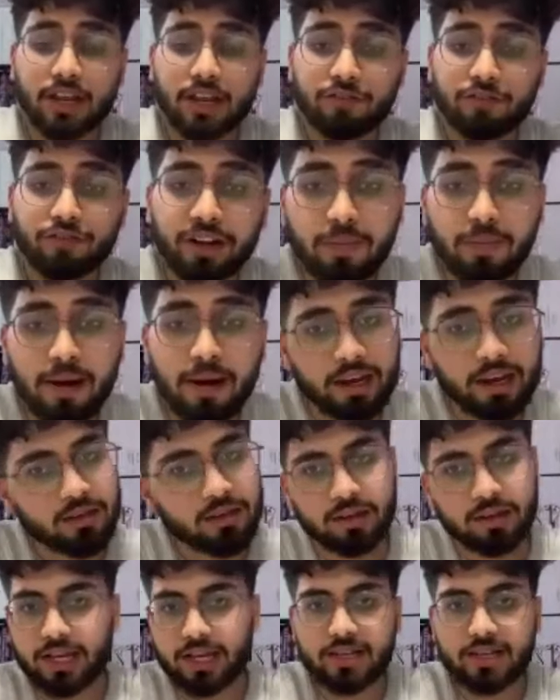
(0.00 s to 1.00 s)
And feedback,
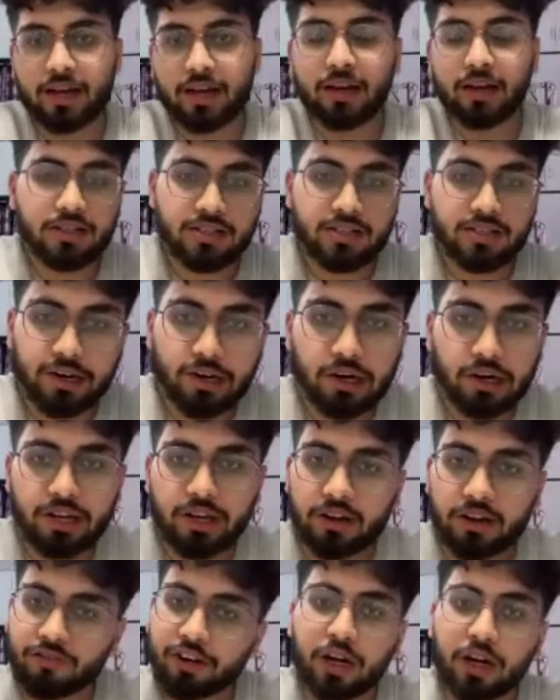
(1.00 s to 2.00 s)
as I said
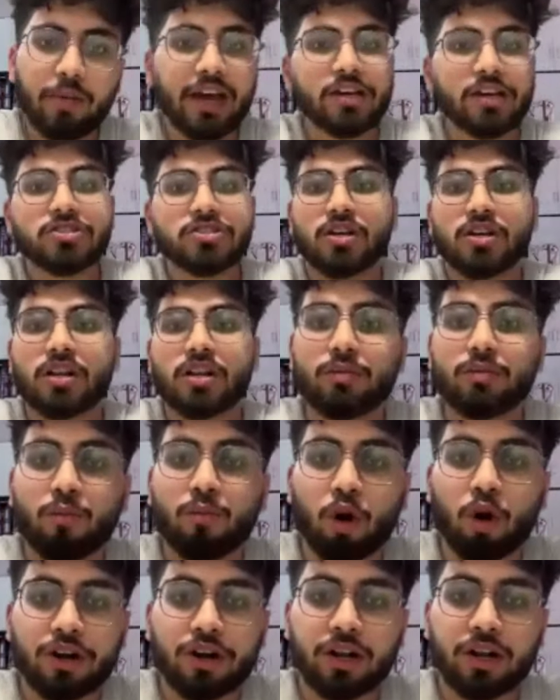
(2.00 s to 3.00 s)
earlier, feedback is really
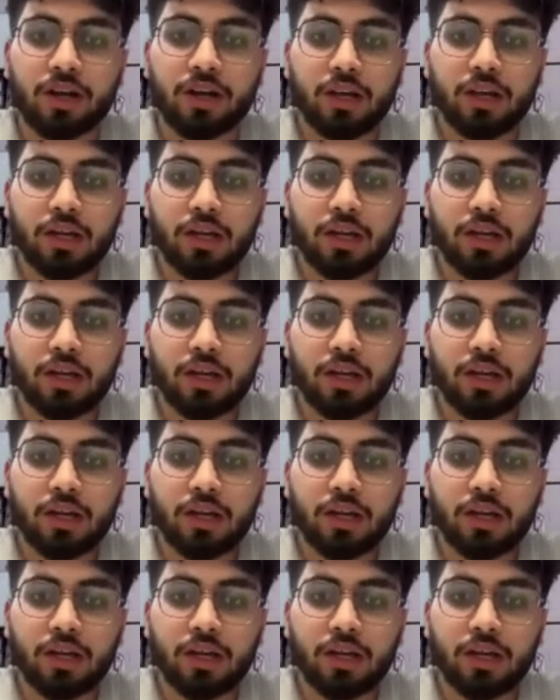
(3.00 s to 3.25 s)
important.